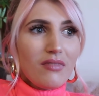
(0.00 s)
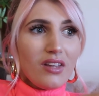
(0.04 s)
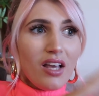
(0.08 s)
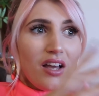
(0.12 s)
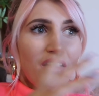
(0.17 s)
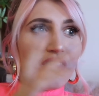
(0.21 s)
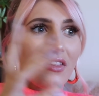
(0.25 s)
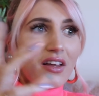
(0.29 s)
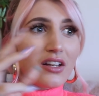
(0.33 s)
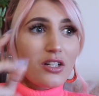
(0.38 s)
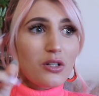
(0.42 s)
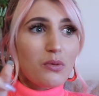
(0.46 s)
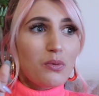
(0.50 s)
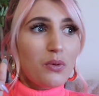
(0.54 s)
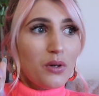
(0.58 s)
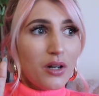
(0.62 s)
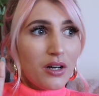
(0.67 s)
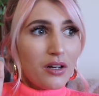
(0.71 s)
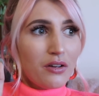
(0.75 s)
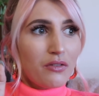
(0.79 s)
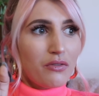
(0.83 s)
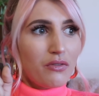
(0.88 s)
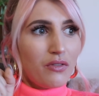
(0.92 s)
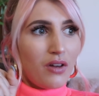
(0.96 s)
and that's what
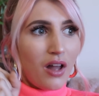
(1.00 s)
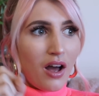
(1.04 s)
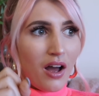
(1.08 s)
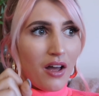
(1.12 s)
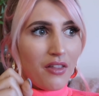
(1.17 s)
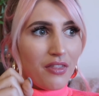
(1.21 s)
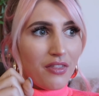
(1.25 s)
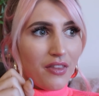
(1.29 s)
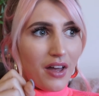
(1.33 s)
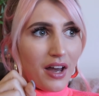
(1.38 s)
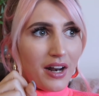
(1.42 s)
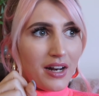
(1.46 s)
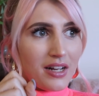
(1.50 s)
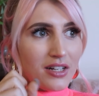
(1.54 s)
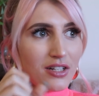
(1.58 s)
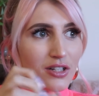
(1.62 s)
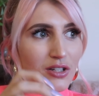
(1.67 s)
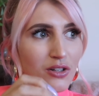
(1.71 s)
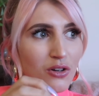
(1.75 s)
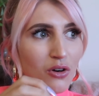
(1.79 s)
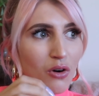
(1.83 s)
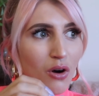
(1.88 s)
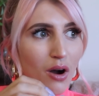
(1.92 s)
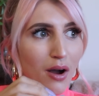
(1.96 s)
I've learned, that
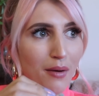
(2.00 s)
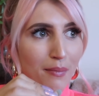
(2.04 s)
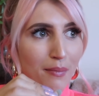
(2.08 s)
it's not